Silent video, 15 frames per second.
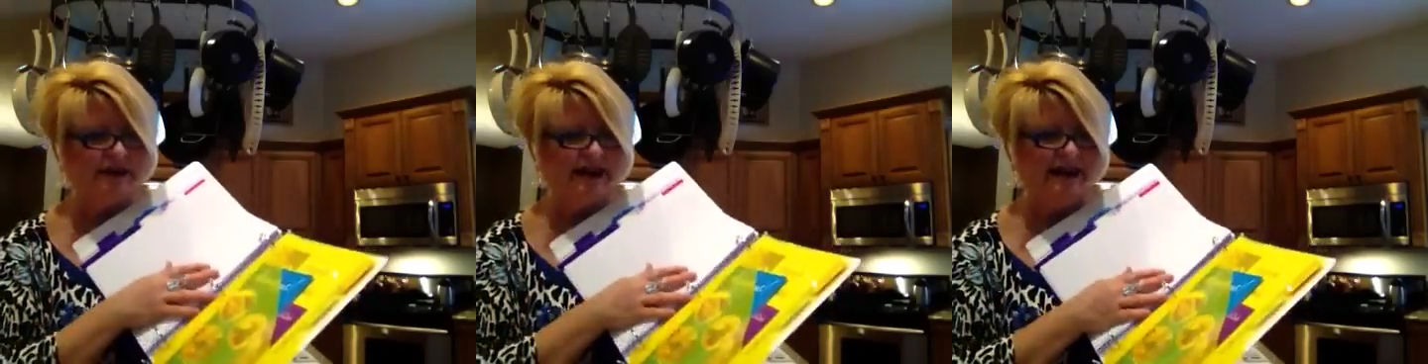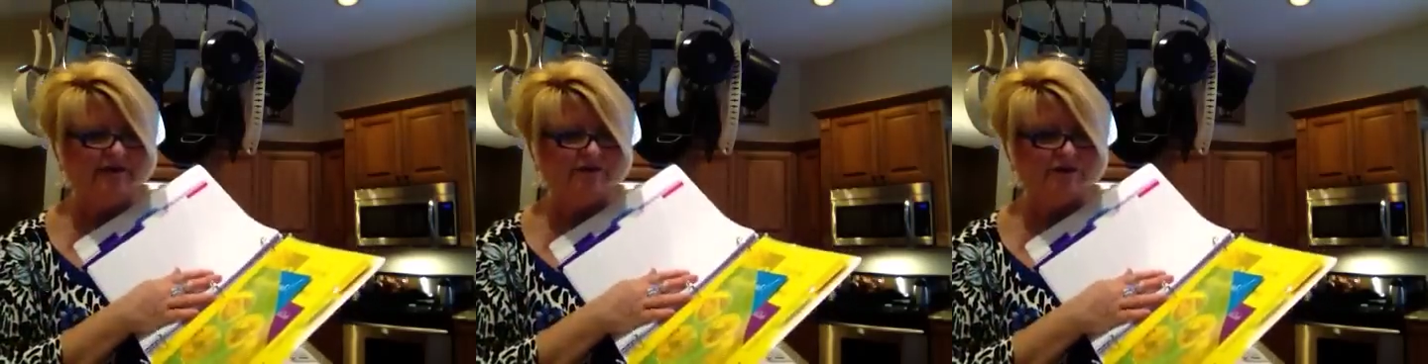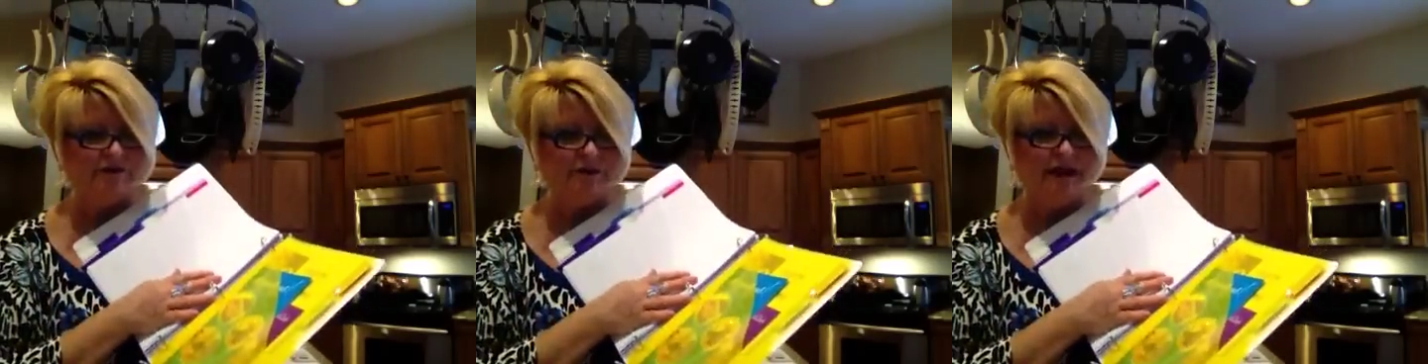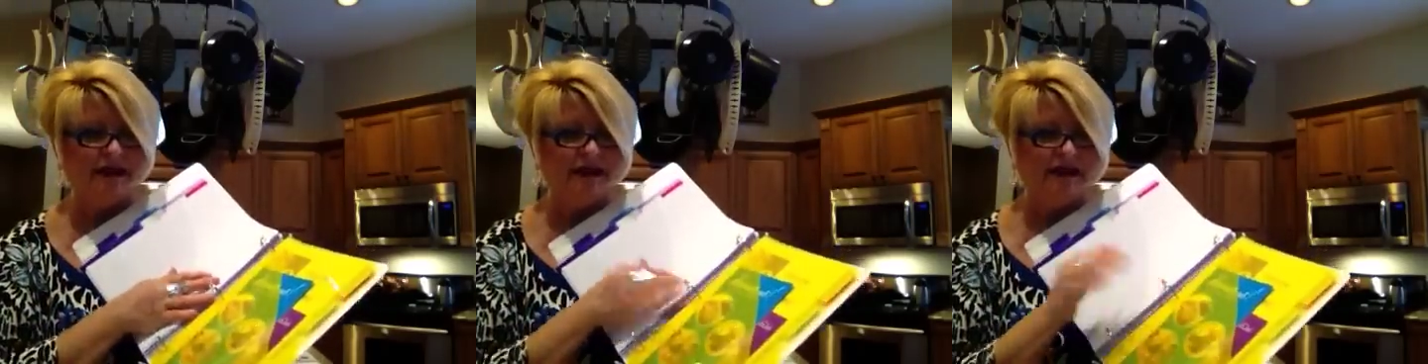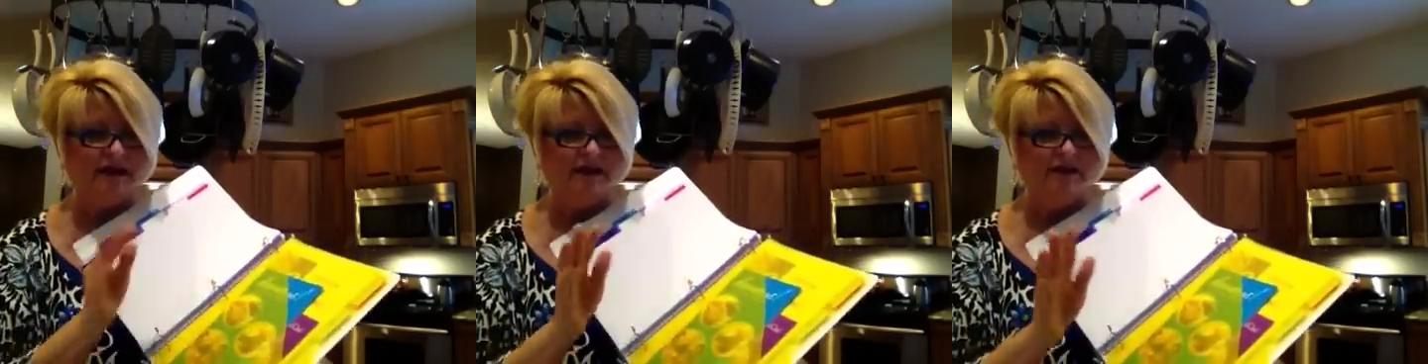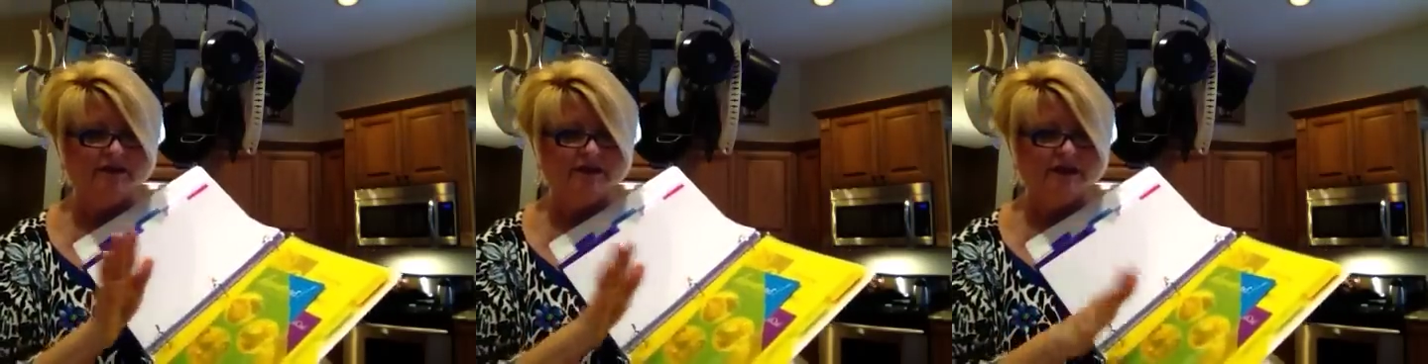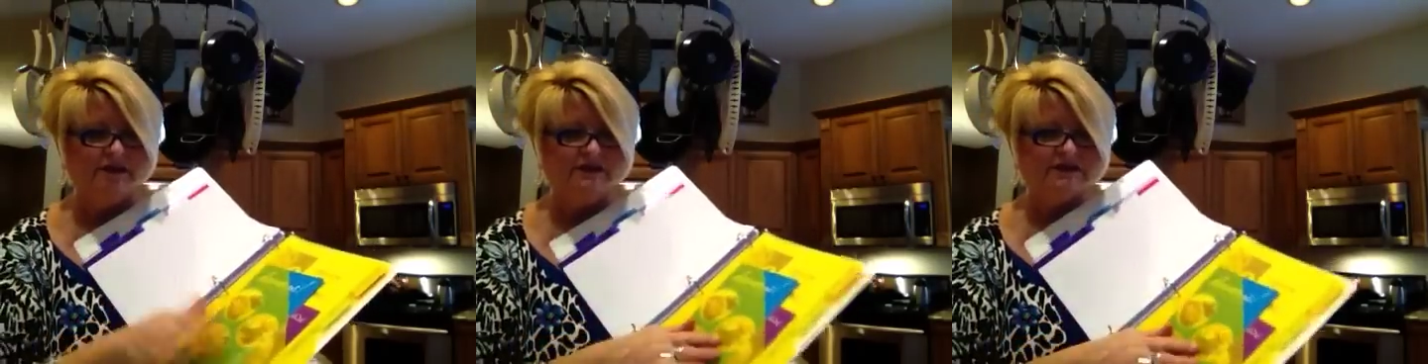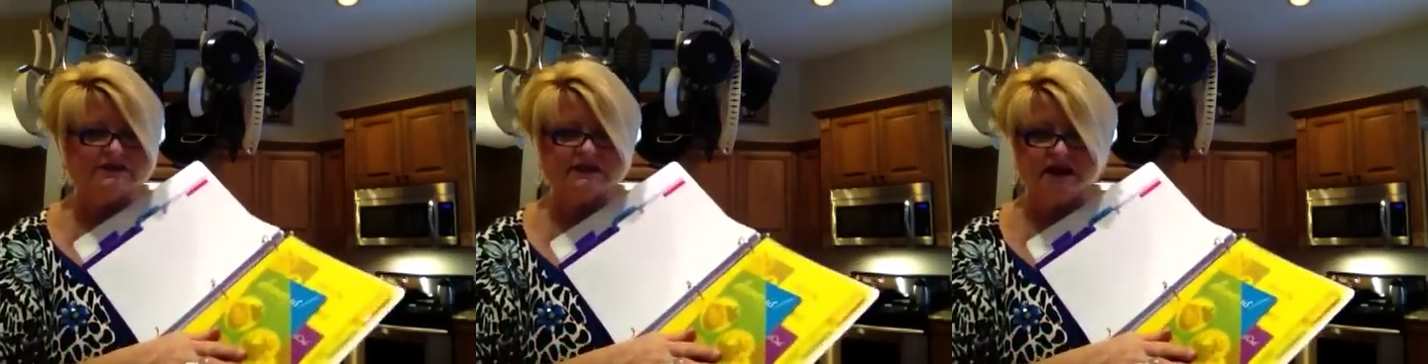to have with me the
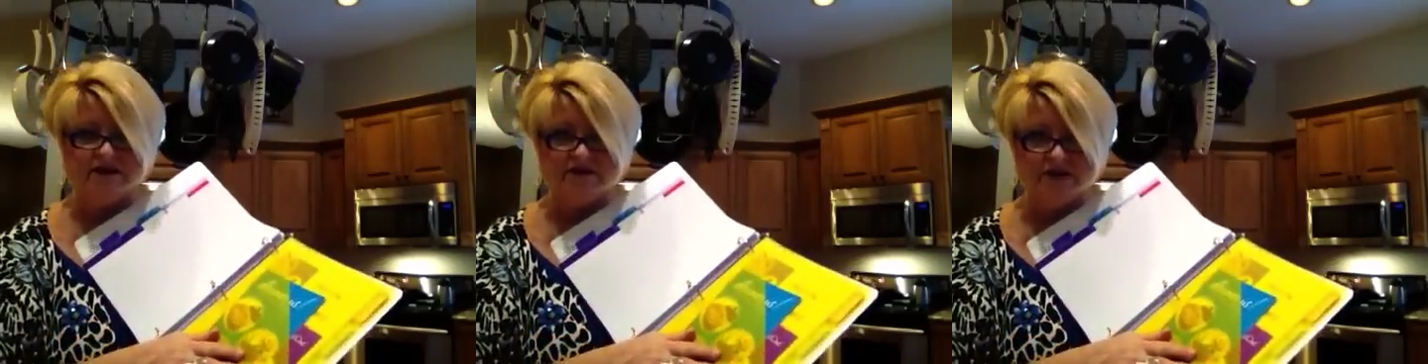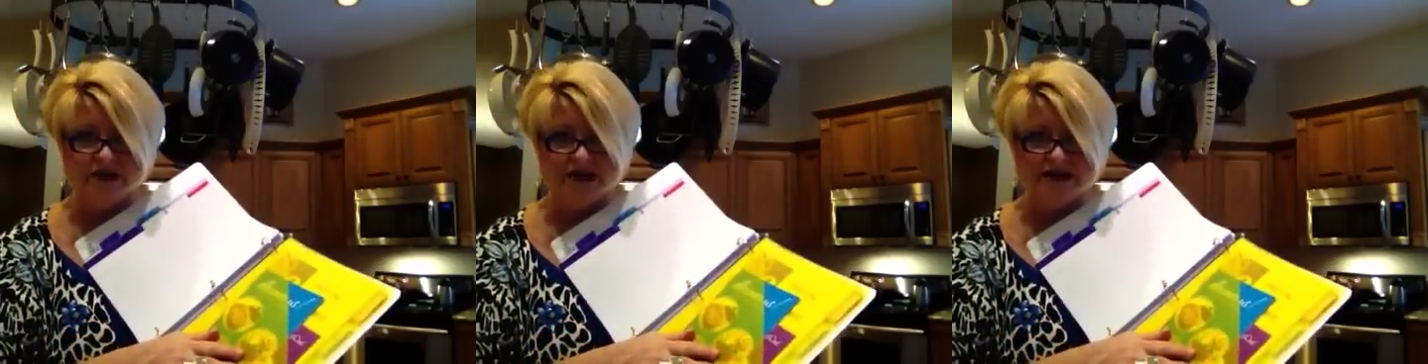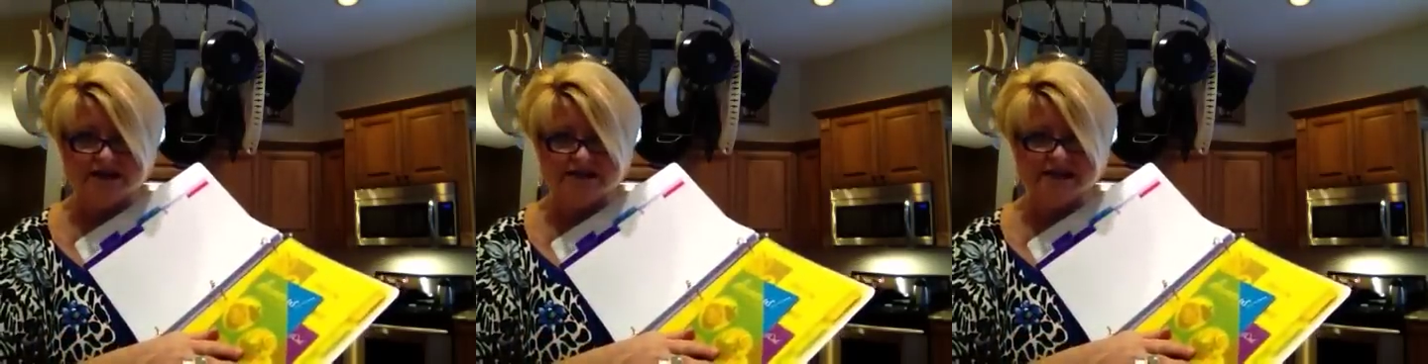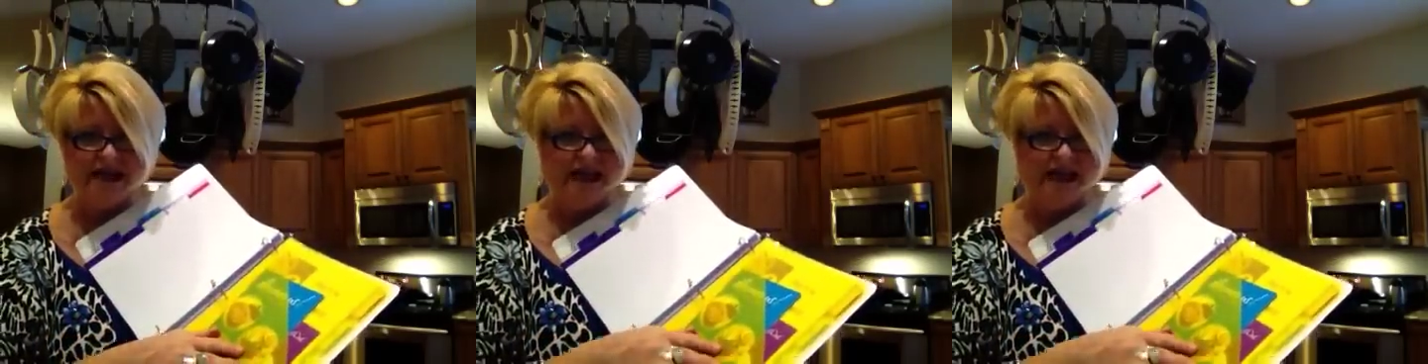Discover Us